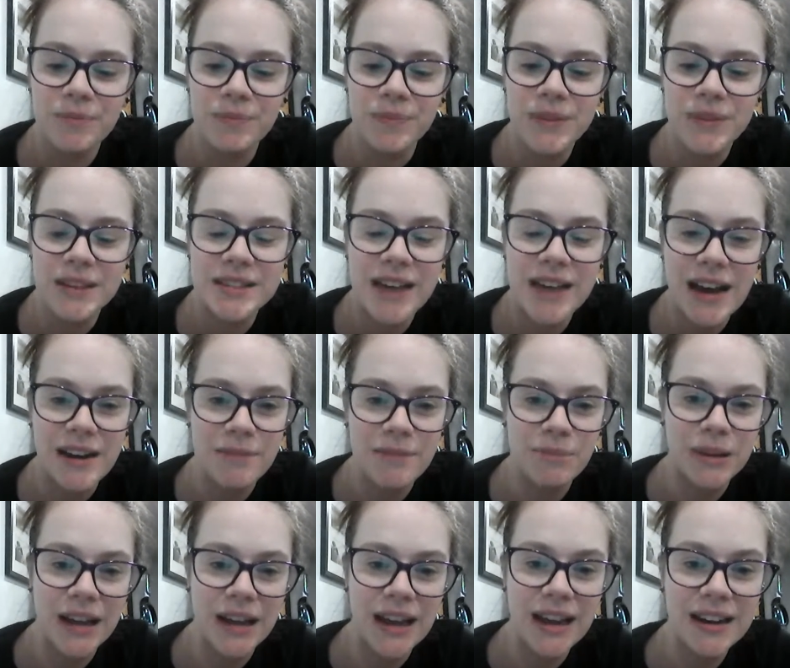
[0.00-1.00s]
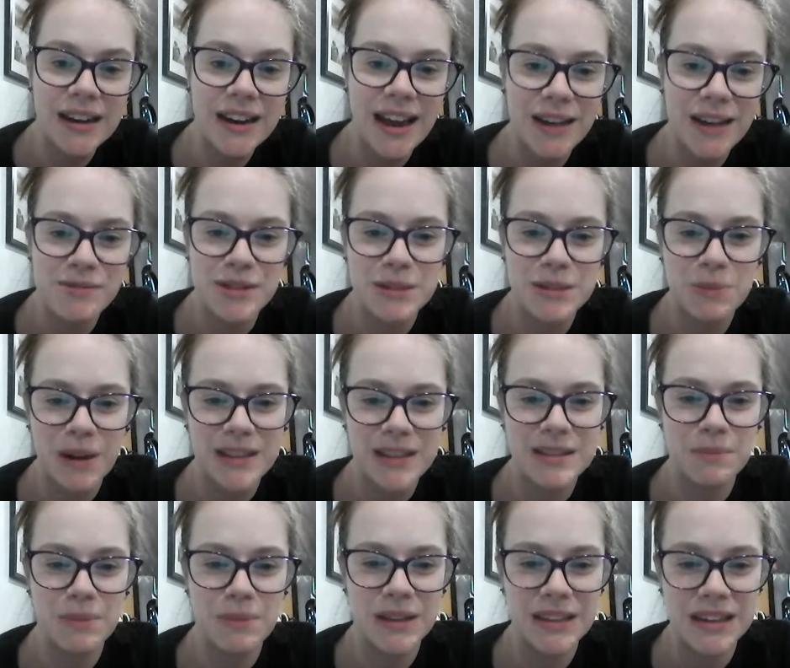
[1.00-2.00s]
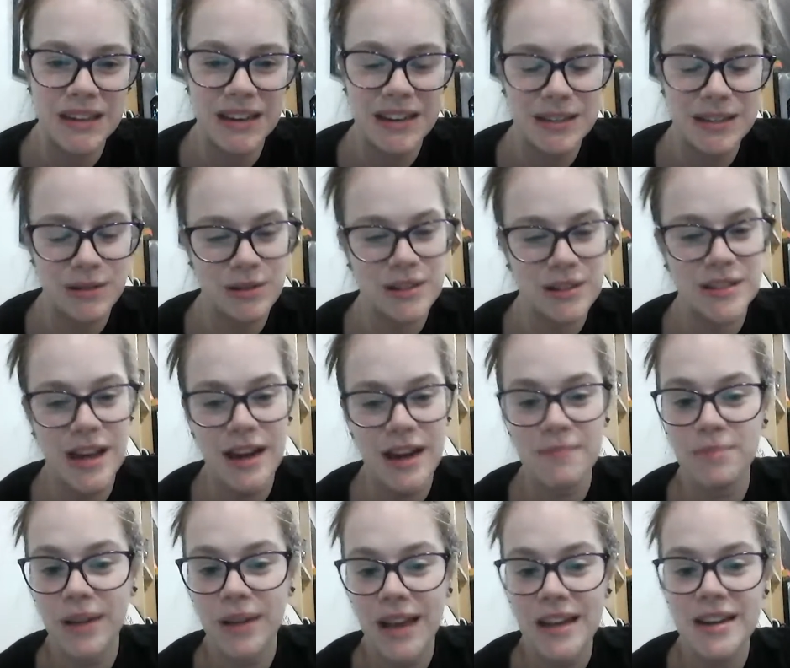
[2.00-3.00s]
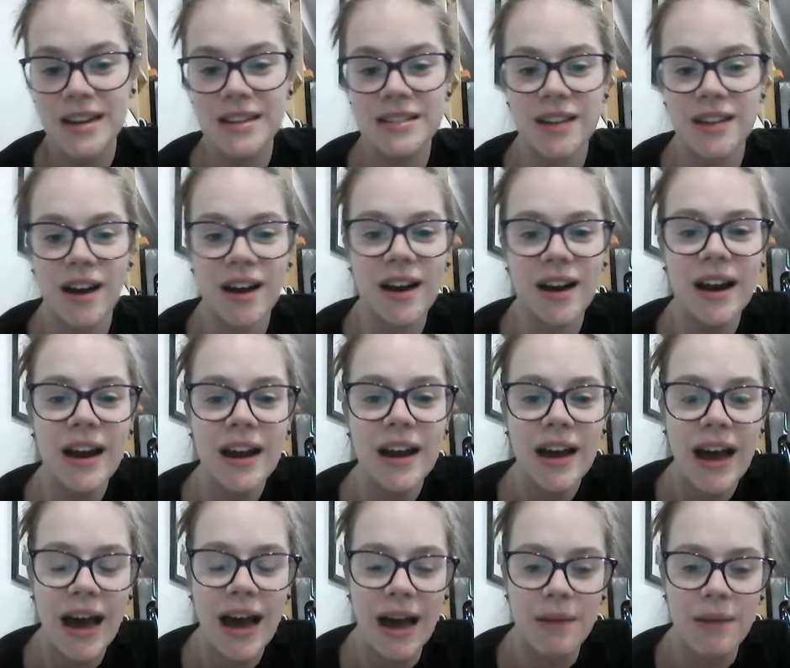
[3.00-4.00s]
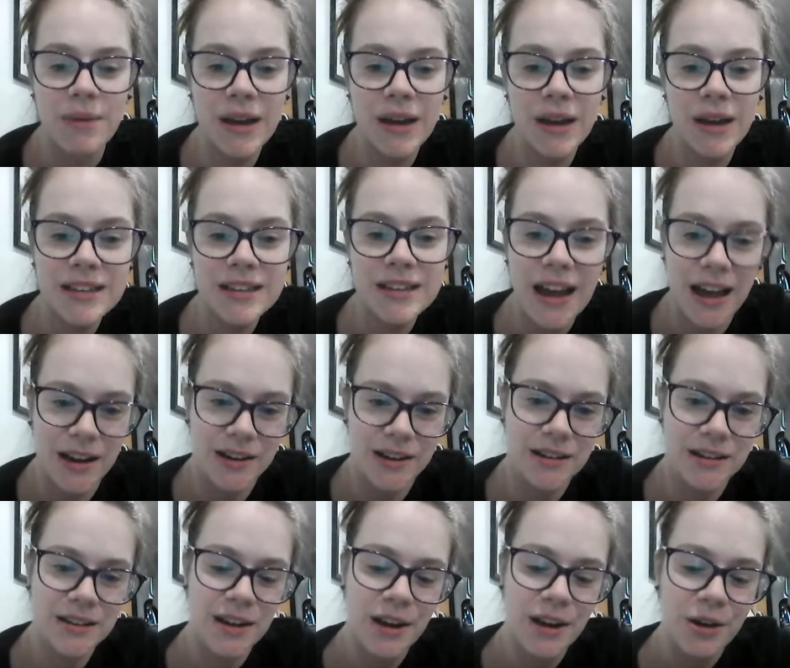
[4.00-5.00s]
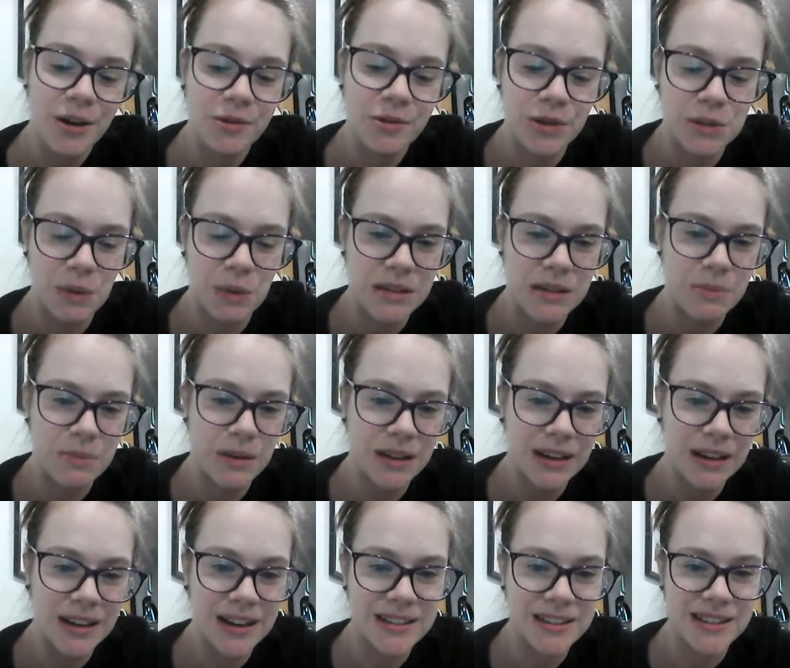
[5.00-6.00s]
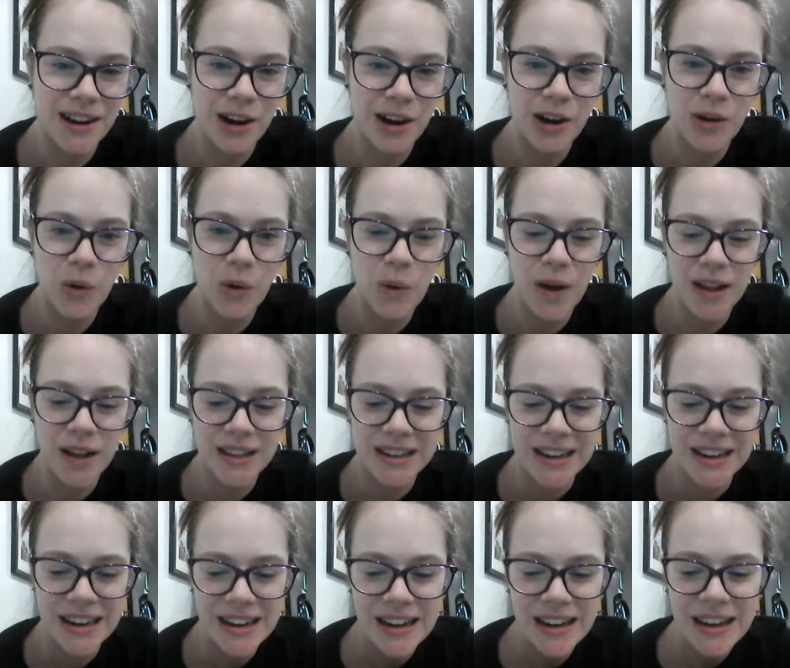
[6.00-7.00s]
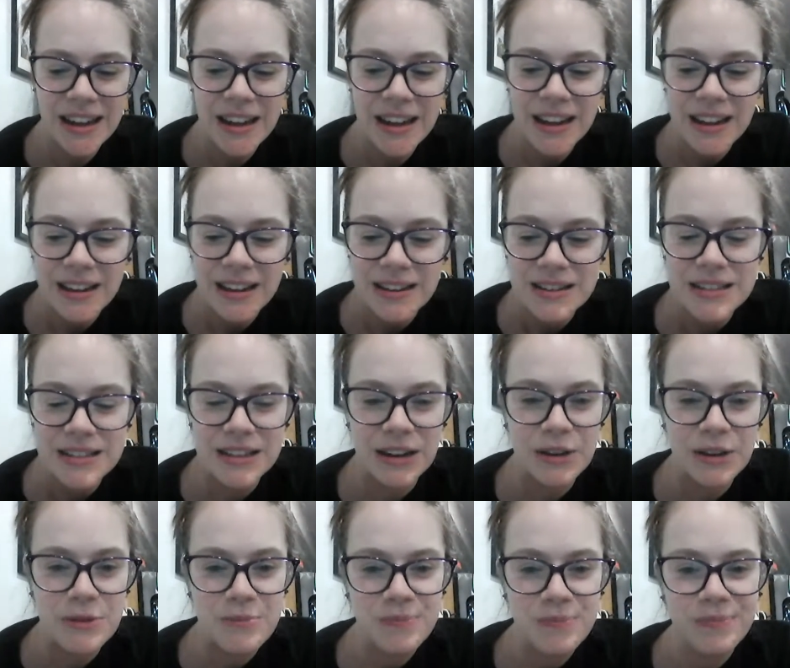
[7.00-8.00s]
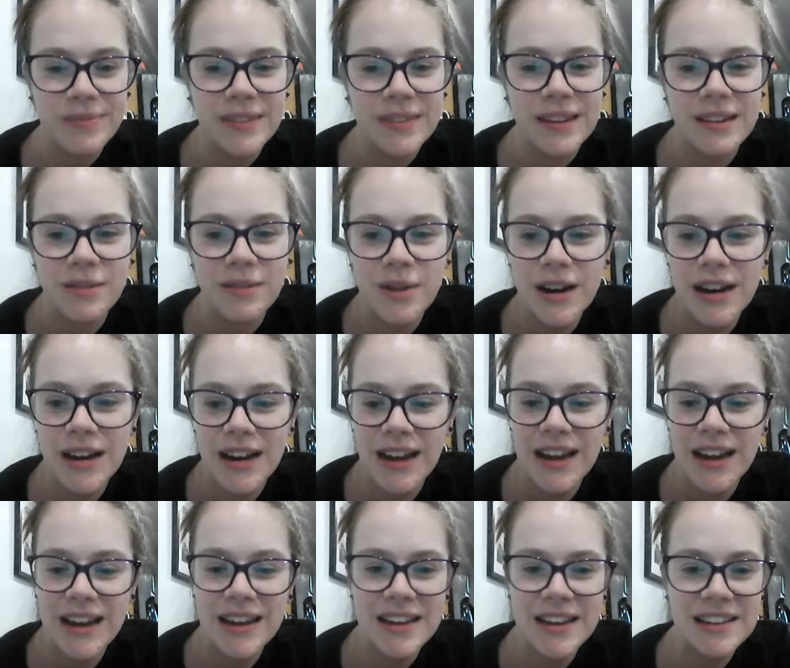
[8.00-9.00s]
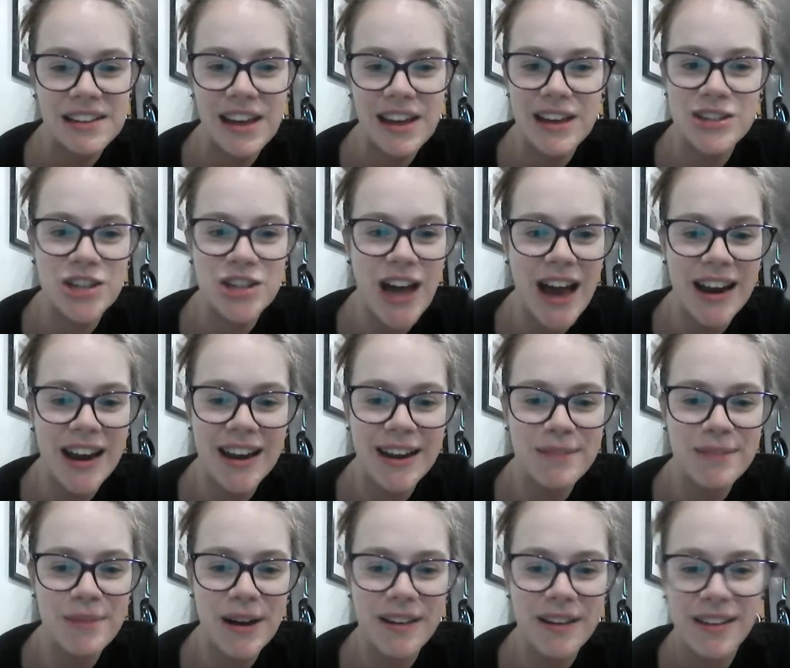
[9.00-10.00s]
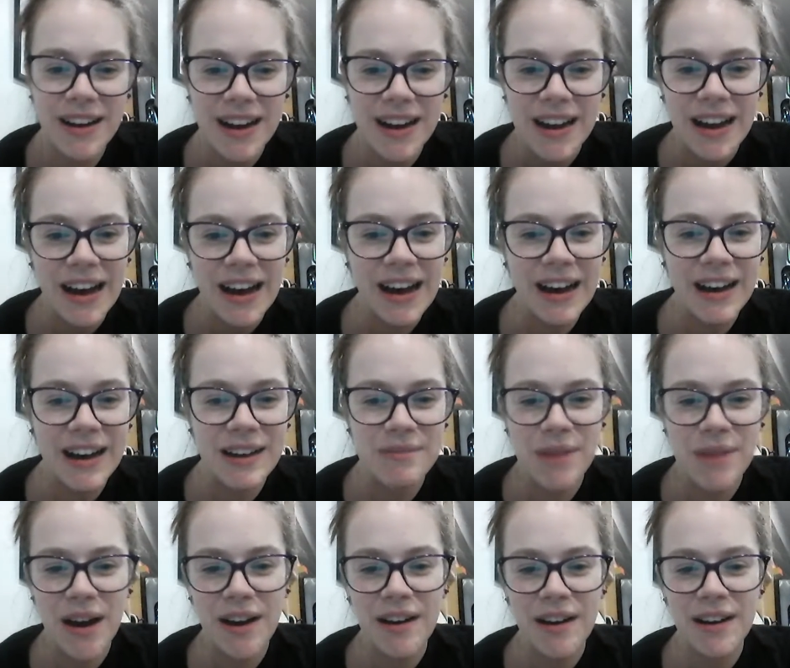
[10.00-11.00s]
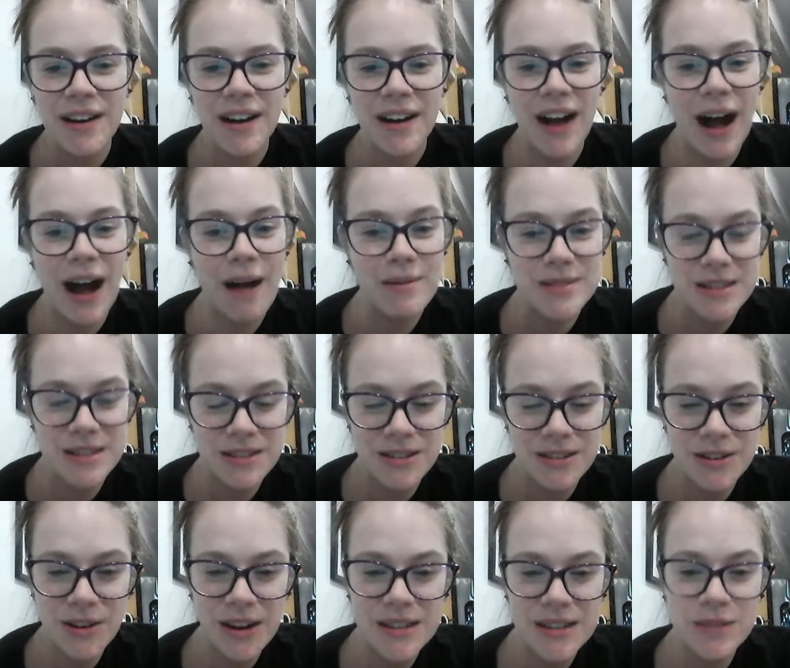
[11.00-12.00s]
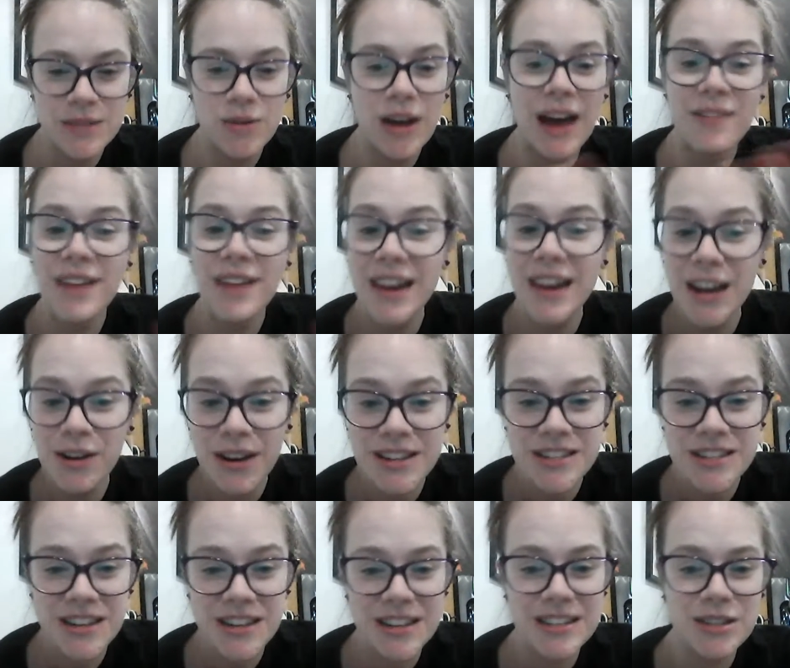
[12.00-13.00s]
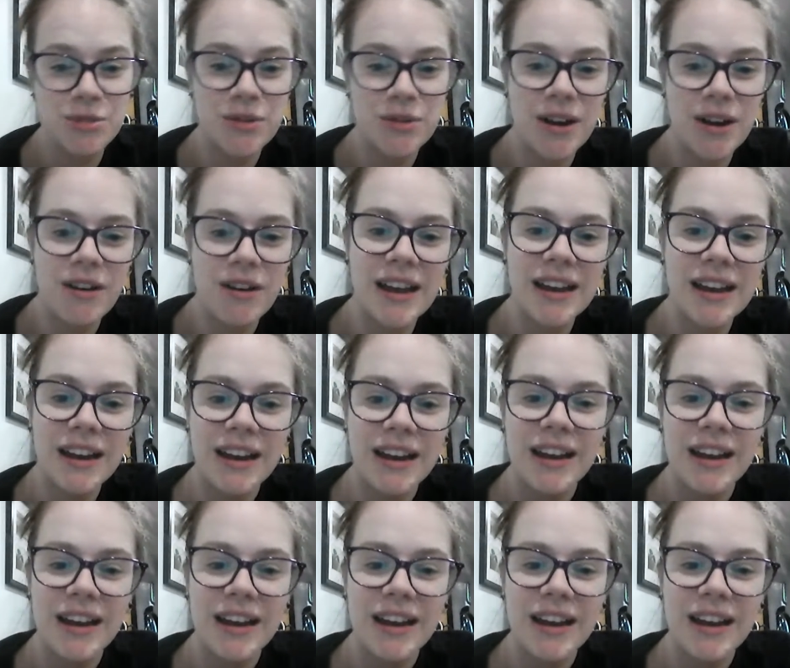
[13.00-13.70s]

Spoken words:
decide and plan and responsibility. So decide and plan is our habit and responsibility is our quality. So we're going to get chatting about our obstacle course. If you have any questions throughout it,